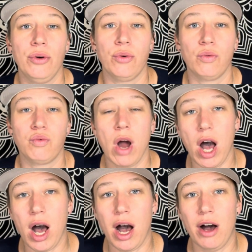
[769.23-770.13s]

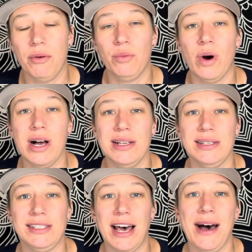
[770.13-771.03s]
Ra
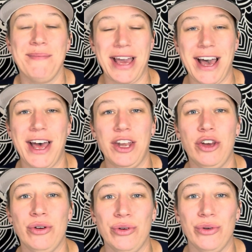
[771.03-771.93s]
was a man
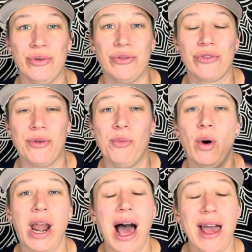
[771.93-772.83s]
who, from
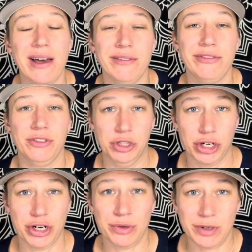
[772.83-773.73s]
what I have
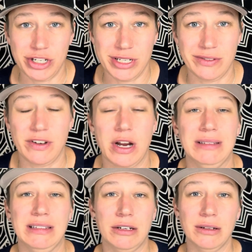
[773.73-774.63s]
learned, which is very
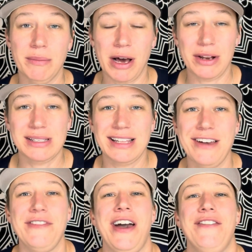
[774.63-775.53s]
little about his
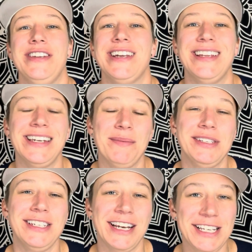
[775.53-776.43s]
life, I haven't done in-depth
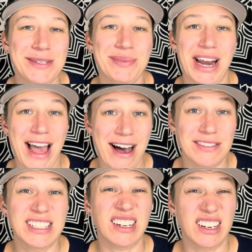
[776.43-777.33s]
studies, but I have
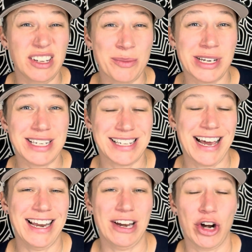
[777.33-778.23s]
studied human
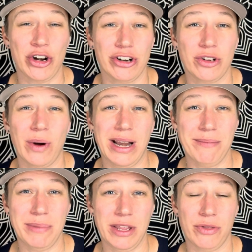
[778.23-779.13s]
design and heard quite a
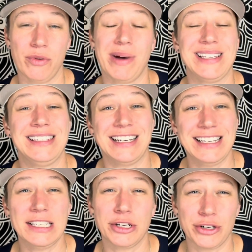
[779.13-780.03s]
bit through my
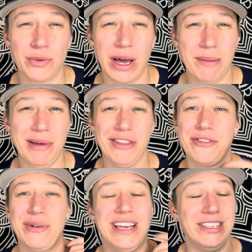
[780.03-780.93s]
studies, learned quite a bit
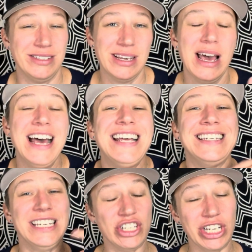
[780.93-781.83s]
through his
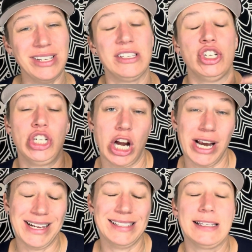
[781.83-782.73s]
teachings and
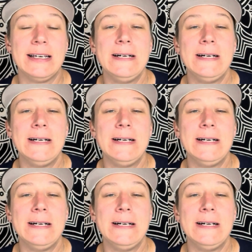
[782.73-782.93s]
sharings.